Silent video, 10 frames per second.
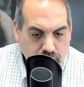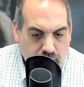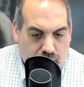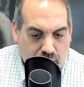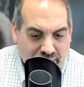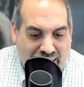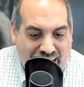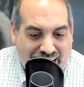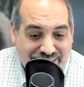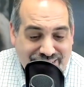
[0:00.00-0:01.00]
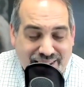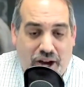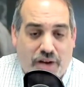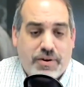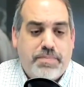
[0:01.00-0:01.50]
Lots
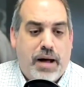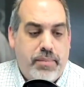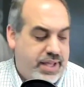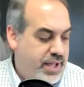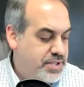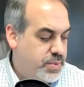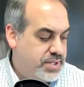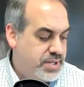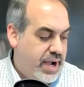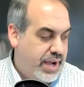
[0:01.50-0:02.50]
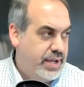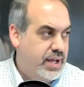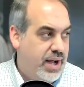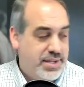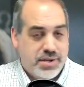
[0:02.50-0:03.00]
of Republicans were talking to
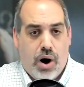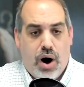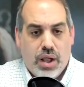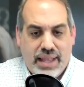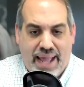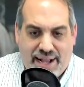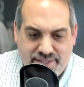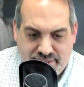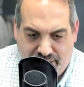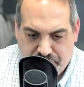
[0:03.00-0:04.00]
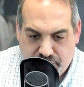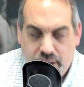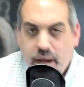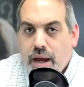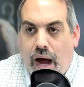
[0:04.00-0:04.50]
us all last session
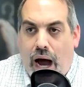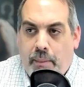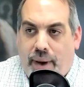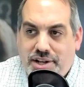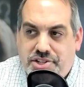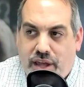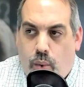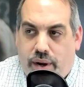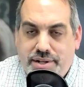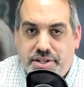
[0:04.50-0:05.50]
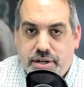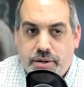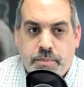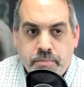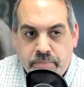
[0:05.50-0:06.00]
how much they wanted to